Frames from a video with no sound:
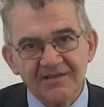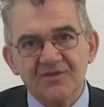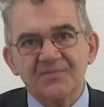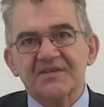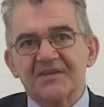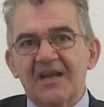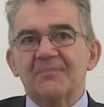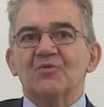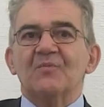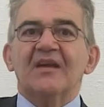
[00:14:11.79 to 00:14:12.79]
and
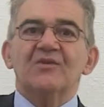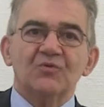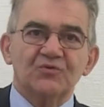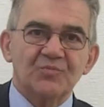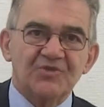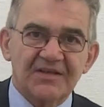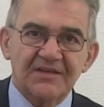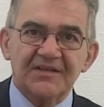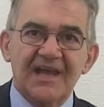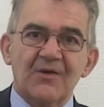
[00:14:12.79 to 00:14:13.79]
subscribe to my YouTube
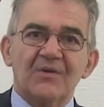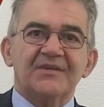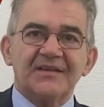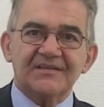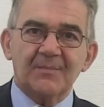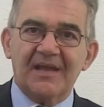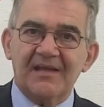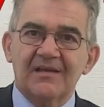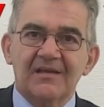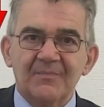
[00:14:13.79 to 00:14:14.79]
channel now and ring the
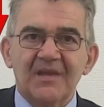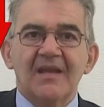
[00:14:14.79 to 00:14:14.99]
bell.